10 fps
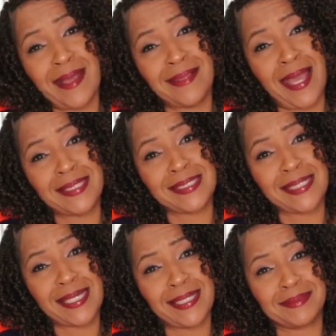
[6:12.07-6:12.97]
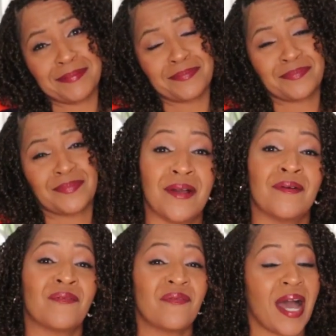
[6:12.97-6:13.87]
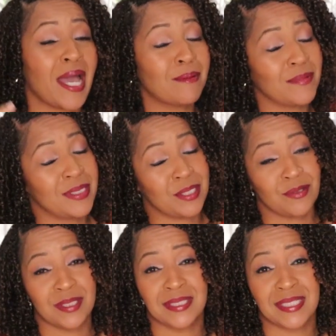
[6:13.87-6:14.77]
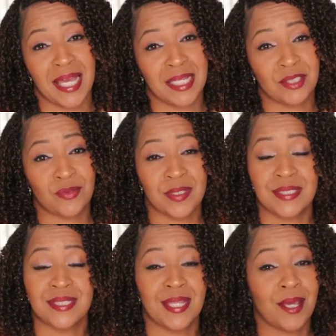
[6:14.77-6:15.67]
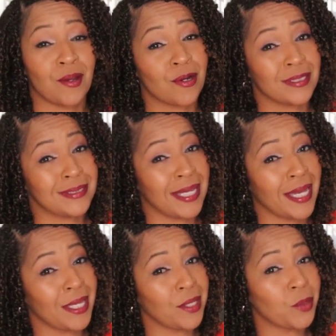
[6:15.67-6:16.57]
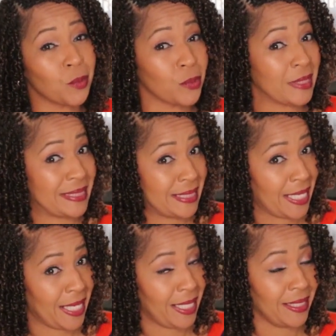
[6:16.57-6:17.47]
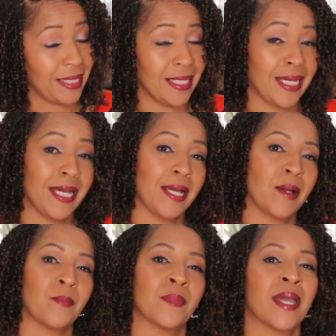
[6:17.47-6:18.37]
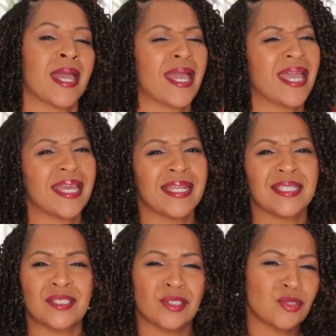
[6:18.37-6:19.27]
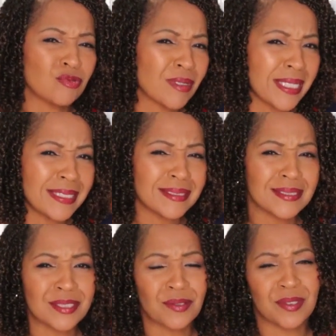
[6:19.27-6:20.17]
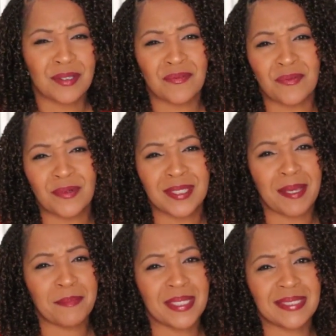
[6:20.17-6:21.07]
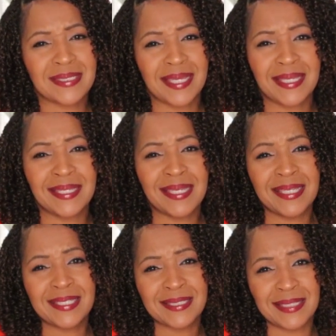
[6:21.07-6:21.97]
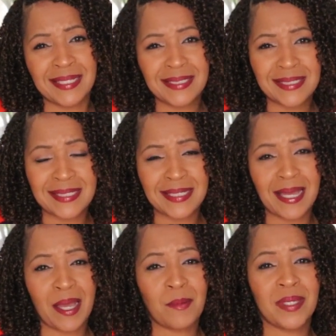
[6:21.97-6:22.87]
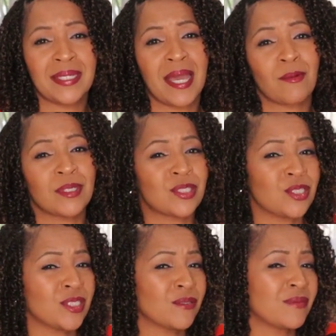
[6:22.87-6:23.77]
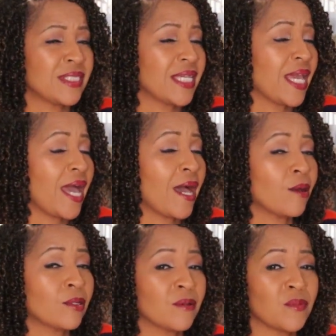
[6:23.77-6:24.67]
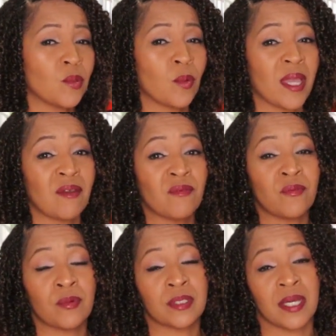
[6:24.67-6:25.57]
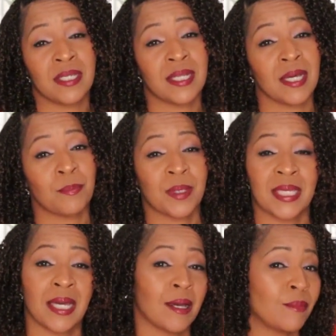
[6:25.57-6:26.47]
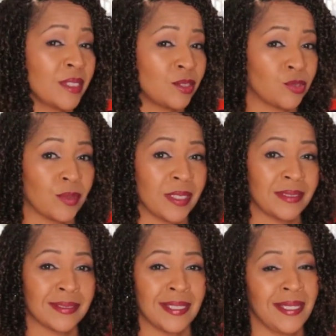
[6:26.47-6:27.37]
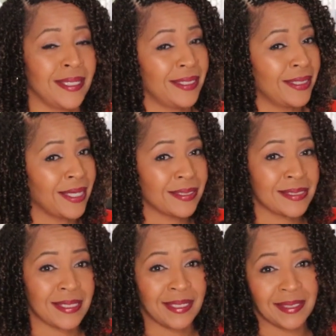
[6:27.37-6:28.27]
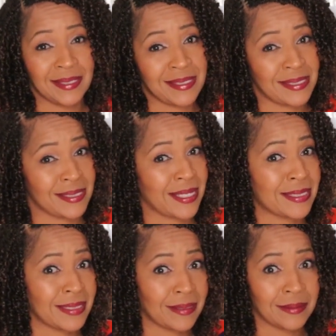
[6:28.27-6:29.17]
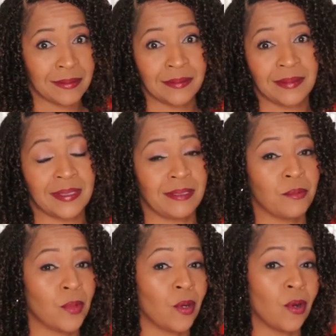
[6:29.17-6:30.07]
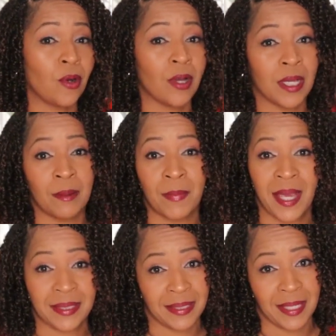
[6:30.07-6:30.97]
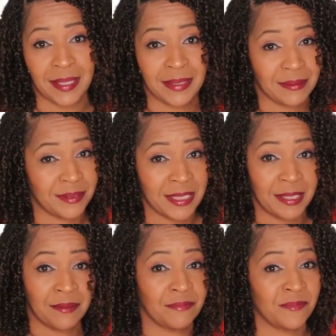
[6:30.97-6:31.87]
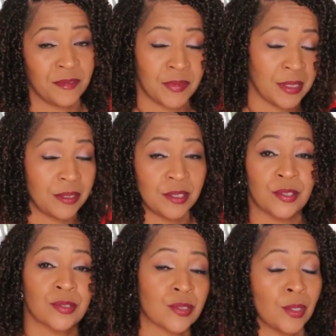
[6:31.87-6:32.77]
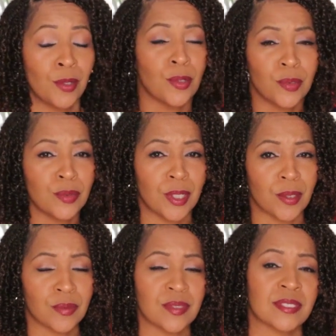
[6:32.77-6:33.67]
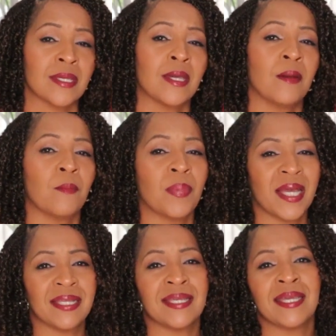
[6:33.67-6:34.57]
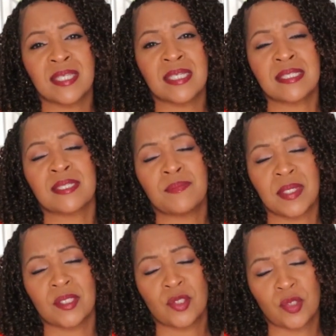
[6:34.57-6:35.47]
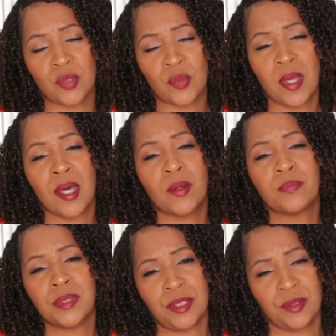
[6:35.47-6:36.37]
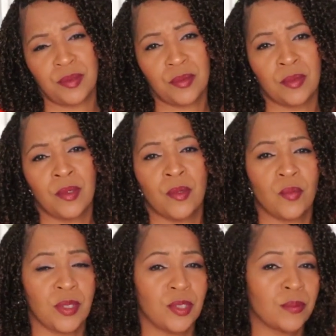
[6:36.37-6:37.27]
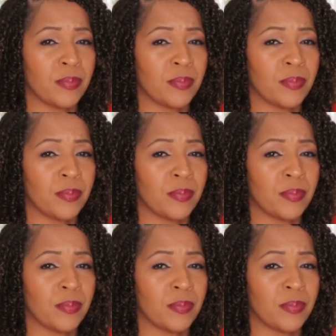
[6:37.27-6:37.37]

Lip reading: And that's it. 5 interior design trends that are dying or dead. And it's a trend, so therefore that means that it has done its time and now it's shifting out of the way for an up and coming trend. Not to say that this is not cyclical and it won't all come back again in 10, 15 years, who knows? But this is meant to help you when you're